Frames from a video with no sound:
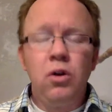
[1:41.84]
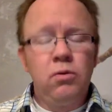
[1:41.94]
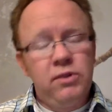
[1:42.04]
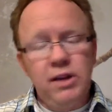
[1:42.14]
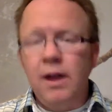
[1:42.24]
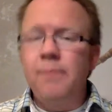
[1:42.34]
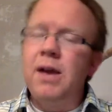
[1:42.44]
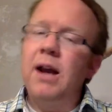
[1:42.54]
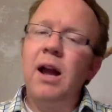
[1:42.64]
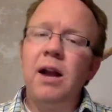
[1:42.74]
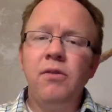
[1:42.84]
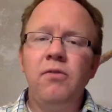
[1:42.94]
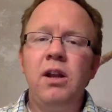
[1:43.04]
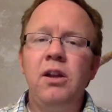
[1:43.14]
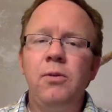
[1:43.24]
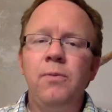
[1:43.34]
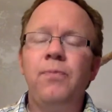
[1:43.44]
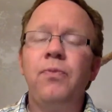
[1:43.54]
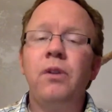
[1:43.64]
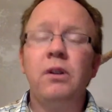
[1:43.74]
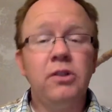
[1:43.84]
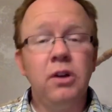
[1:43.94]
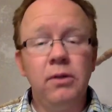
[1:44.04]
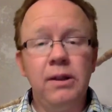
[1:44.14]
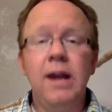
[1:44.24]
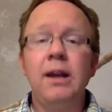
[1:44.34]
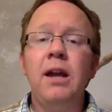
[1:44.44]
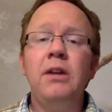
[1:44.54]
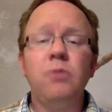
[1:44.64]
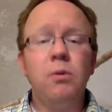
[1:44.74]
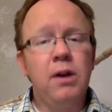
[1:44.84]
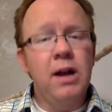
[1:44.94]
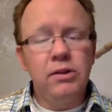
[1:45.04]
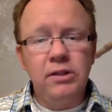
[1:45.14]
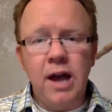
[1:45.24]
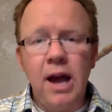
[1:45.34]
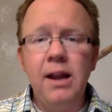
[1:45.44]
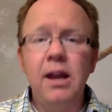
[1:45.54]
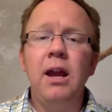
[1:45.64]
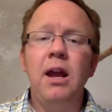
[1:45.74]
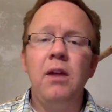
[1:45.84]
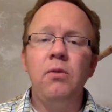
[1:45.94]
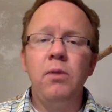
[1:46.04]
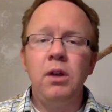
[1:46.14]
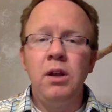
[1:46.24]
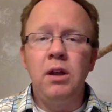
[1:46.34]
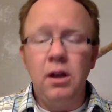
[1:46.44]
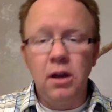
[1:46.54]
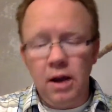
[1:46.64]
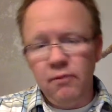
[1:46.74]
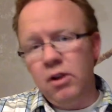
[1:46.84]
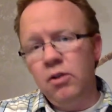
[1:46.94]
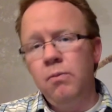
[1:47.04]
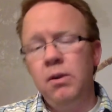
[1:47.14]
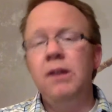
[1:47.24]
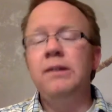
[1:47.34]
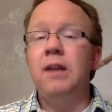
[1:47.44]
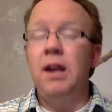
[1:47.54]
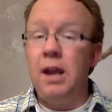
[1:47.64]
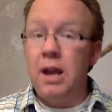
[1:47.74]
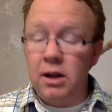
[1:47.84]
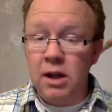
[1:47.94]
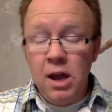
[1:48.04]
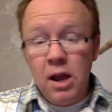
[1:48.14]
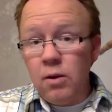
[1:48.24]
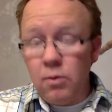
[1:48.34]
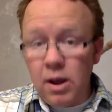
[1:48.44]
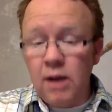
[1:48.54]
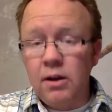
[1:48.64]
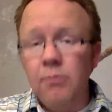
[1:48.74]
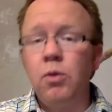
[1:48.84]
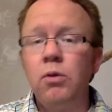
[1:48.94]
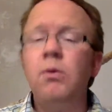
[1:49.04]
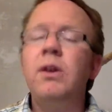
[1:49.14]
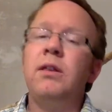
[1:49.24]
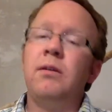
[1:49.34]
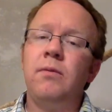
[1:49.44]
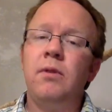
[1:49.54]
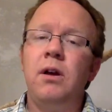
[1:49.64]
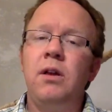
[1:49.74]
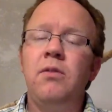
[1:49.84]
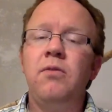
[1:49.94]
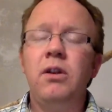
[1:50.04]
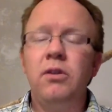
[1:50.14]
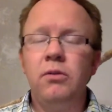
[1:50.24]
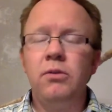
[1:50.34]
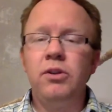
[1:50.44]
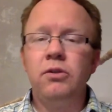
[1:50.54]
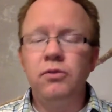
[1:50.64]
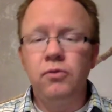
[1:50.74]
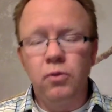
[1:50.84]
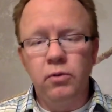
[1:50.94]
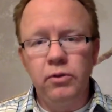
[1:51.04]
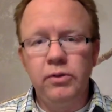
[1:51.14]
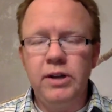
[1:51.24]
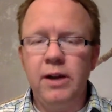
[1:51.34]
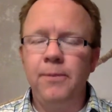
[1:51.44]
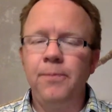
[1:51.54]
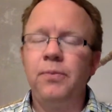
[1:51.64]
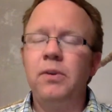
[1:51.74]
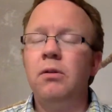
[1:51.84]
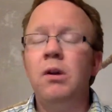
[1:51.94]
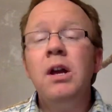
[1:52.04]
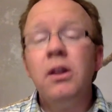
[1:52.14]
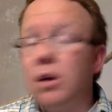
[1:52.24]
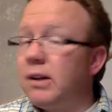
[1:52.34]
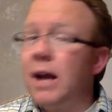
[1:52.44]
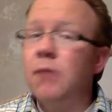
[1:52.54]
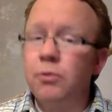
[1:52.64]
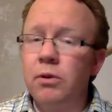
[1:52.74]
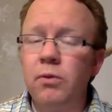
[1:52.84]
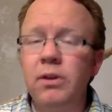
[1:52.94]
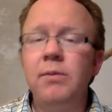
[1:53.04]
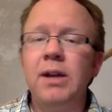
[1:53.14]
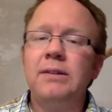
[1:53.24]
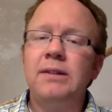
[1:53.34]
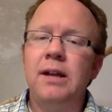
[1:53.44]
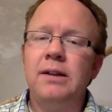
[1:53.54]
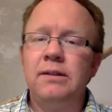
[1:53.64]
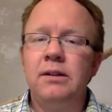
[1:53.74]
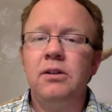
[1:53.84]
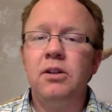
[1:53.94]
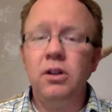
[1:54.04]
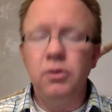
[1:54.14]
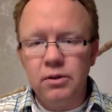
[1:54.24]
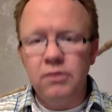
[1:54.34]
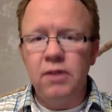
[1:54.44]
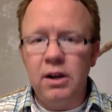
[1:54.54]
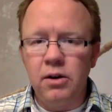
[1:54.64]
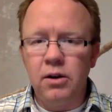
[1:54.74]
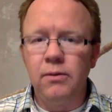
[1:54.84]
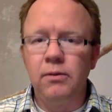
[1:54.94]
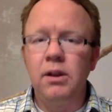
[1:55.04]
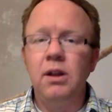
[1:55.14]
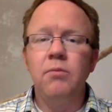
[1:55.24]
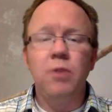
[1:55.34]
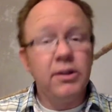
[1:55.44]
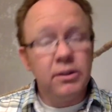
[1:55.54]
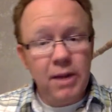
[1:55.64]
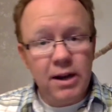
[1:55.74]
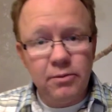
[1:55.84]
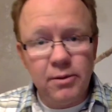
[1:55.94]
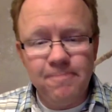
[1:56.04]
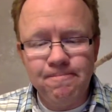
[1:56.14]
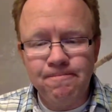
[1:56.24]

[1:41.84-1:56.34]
set up that kind of a venue. And so in that case, we went outside and we got vendor bids and ended up going with the vendor that we chose for Roots Tech. So there are times when it really makes sense to use a vendor in project management.